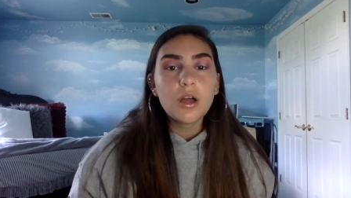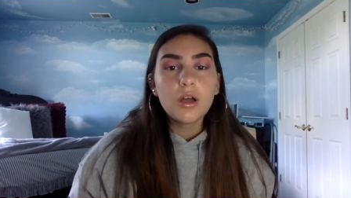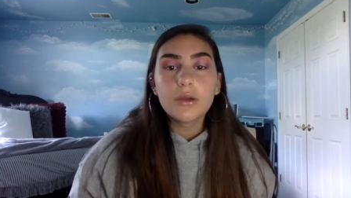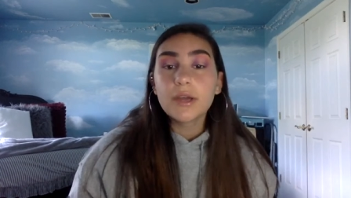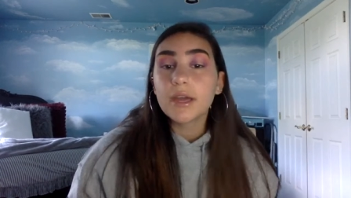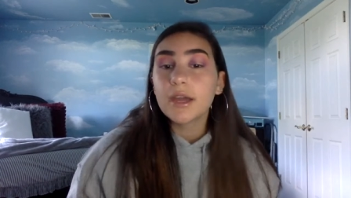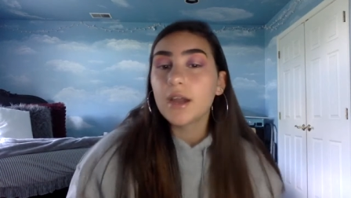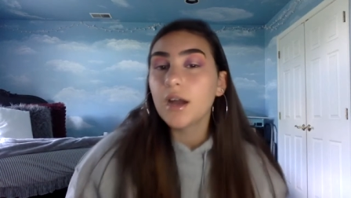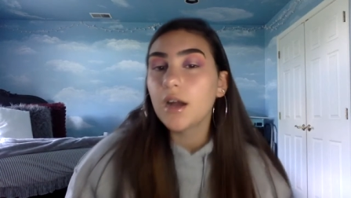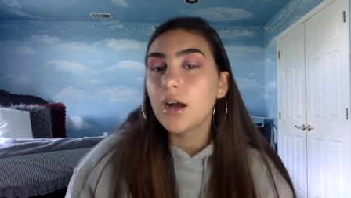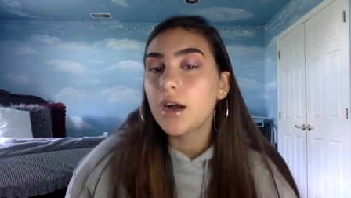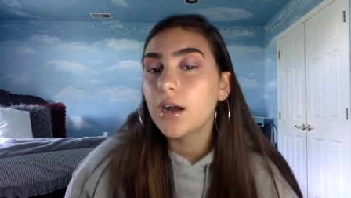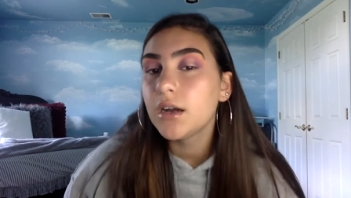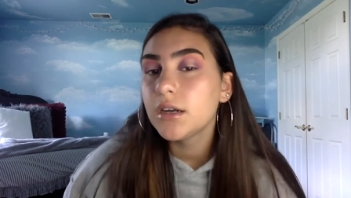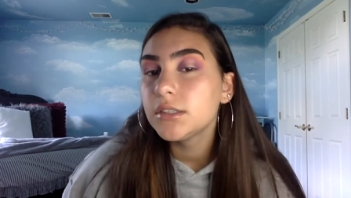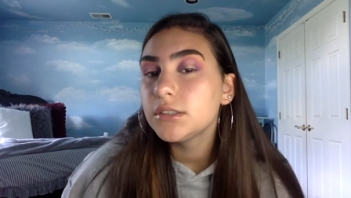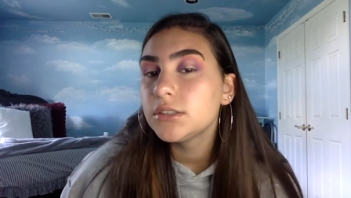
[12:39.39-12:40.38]
Okay,
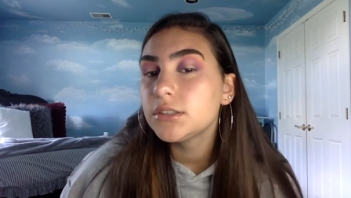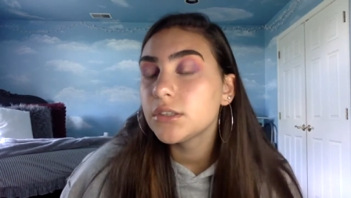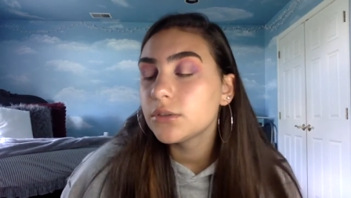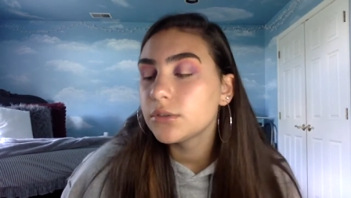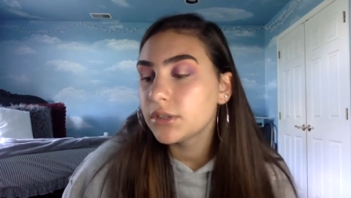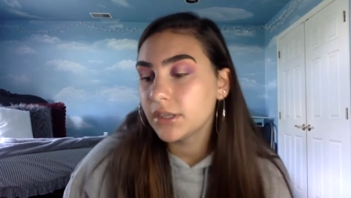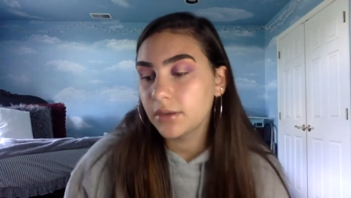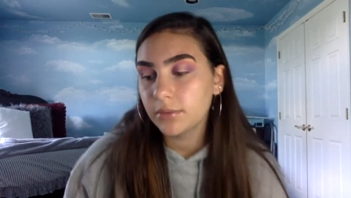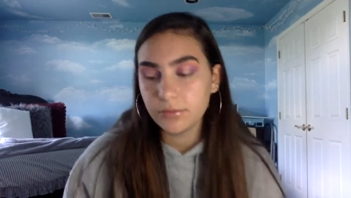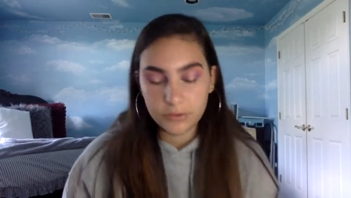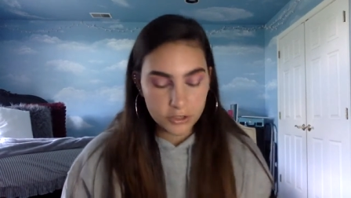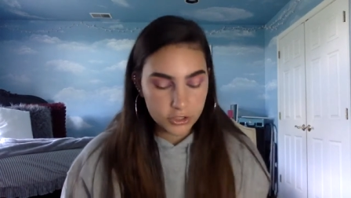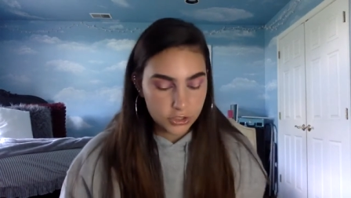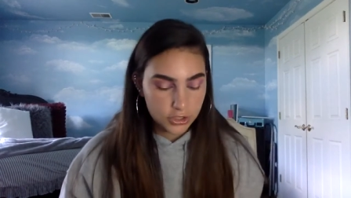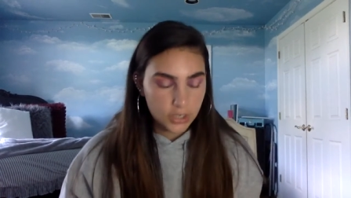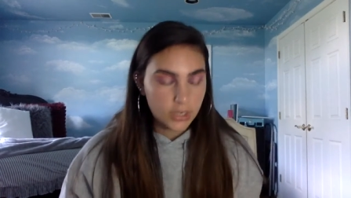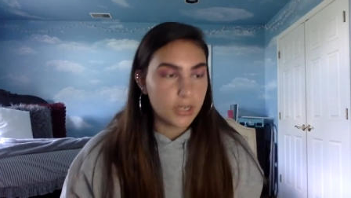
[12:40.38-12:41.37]
I don't think I'm
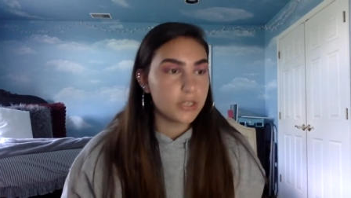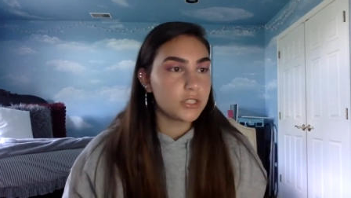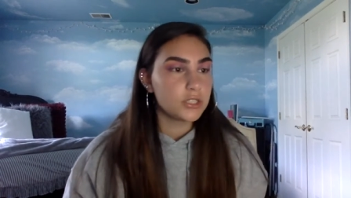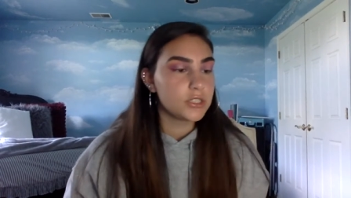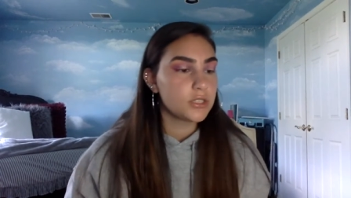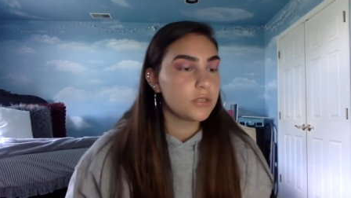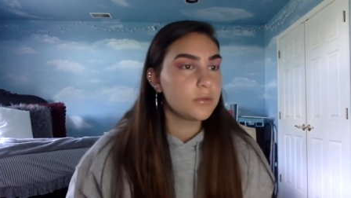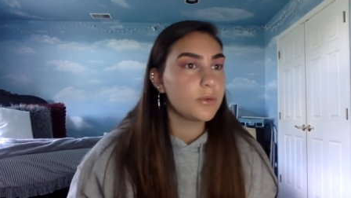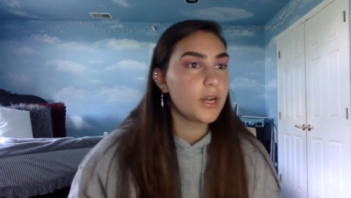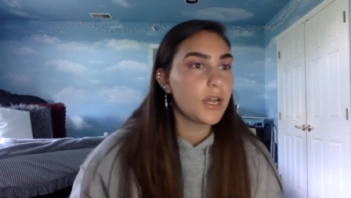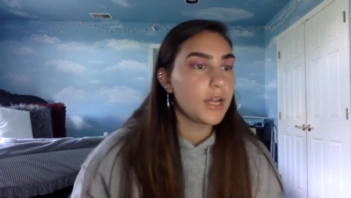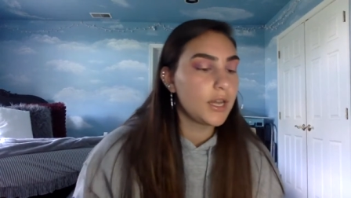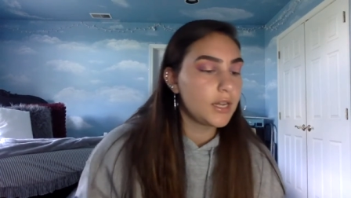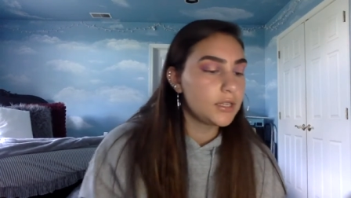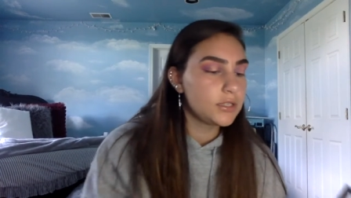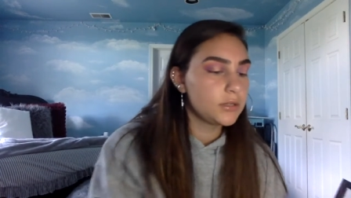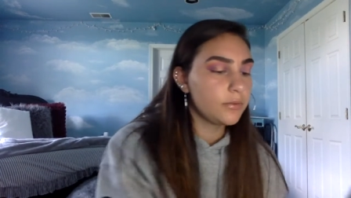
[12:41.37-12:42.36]
finished yet. I just kind of want to
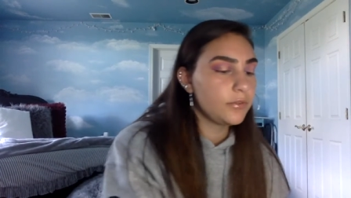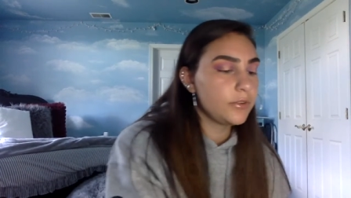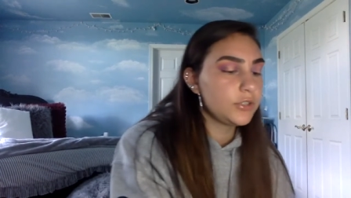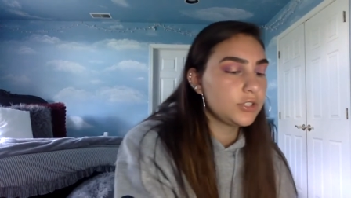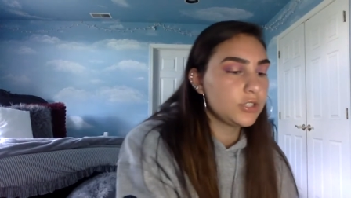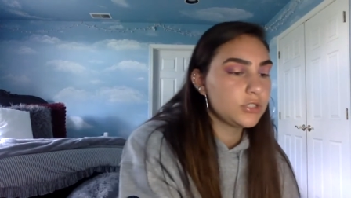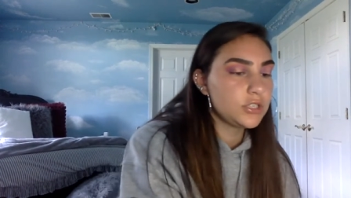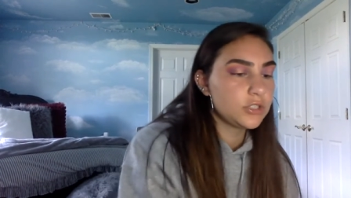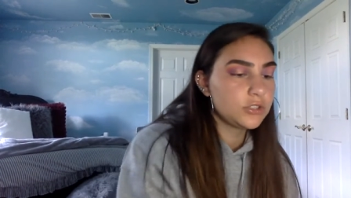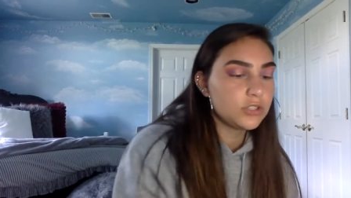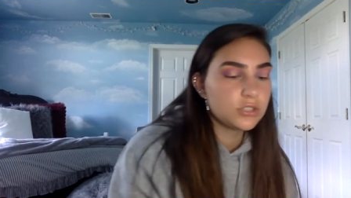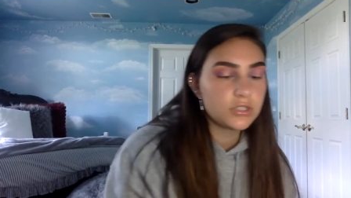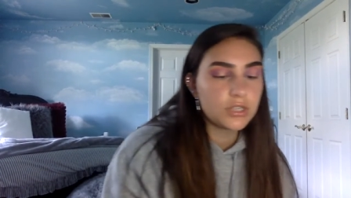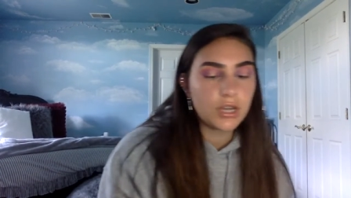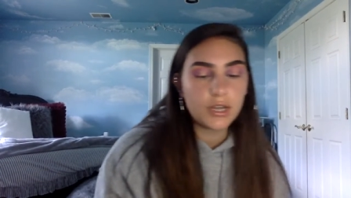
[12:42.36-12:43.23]
add some finishing touches.